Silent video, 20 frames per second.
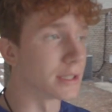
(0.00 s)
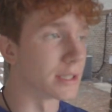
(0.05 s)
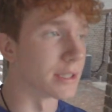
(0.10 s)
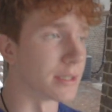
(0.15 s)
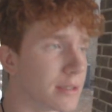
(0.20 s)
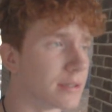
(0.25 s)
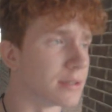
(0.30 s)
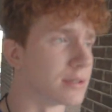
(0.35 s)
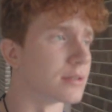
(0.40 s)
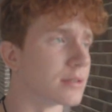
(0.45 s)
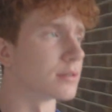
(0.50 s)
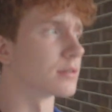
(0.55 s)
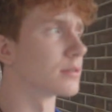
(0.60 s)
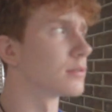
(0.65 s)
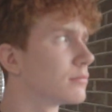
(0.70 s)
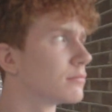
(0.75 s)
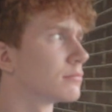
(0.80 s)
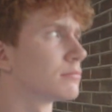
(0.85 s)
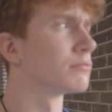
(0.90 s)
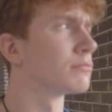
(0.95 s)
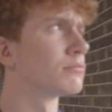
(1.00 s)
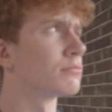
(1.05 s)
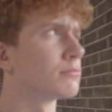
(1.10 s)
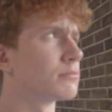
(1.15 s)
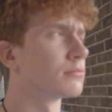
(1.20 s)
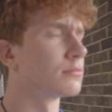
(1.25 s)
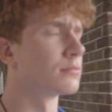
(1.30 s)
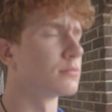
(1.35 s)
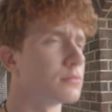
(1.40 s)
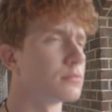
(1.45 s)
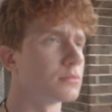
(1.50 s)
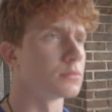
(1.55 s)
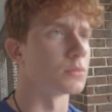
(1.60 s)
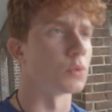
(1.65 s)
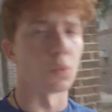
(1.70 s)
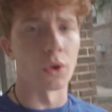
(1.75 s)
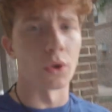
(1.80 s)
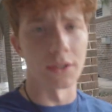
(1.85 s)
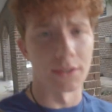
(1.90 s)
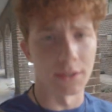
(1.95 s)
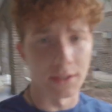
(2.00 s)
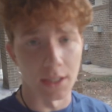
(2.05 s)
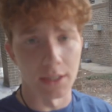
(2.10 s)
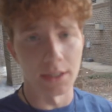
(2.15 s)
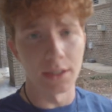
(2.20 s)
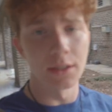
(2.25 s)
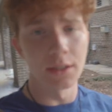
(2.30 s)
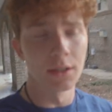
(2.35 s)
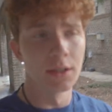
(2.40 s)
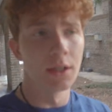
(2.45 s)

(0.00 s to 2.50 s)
it is Wednesday.